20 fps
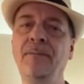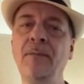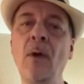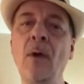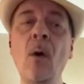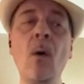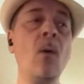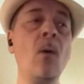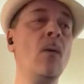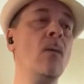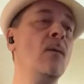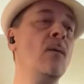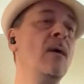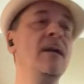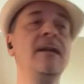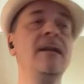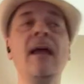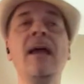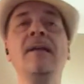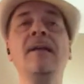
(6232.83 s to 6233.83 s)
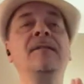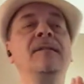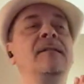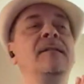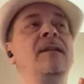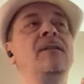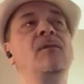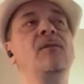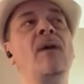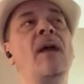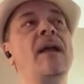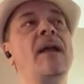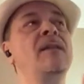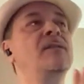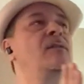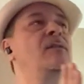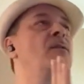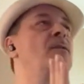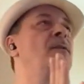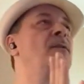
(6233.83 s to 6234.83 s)
Oh, yes, that's right.
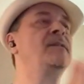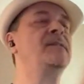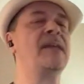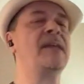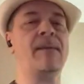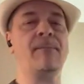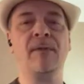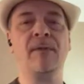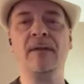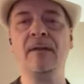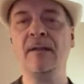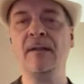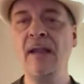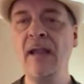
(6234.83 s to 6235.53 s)
So this happened.